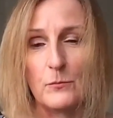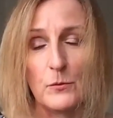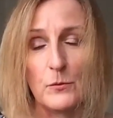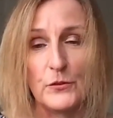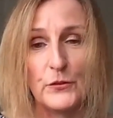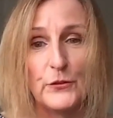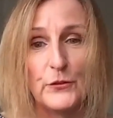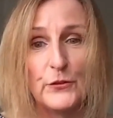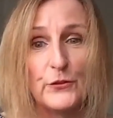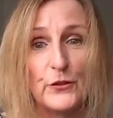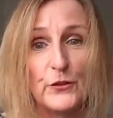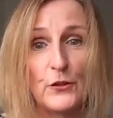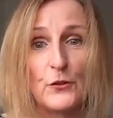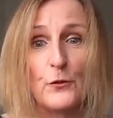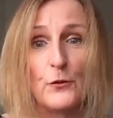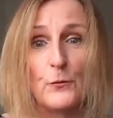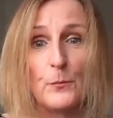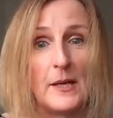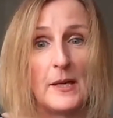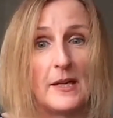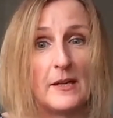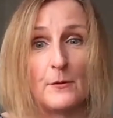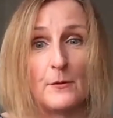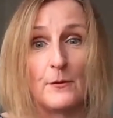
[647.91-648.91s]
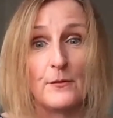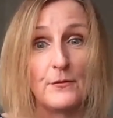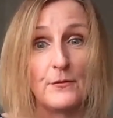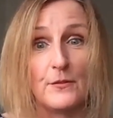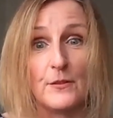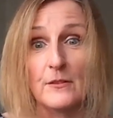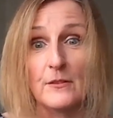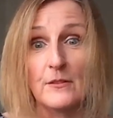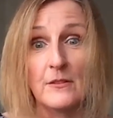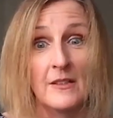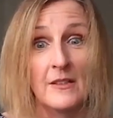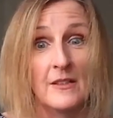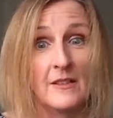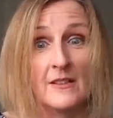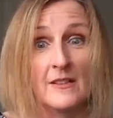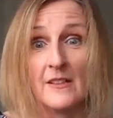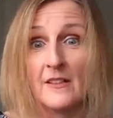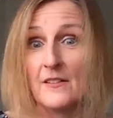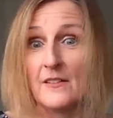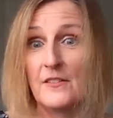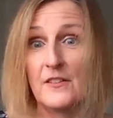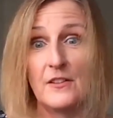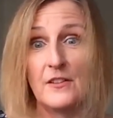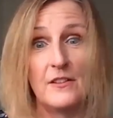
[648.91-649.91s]
was so powerful
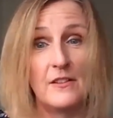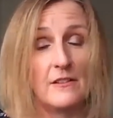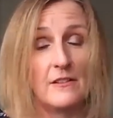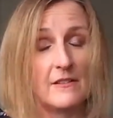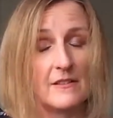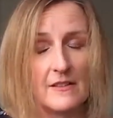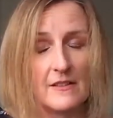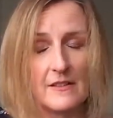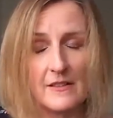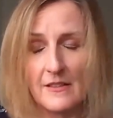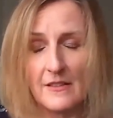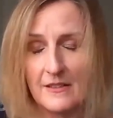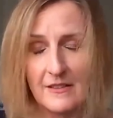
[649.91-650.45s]
that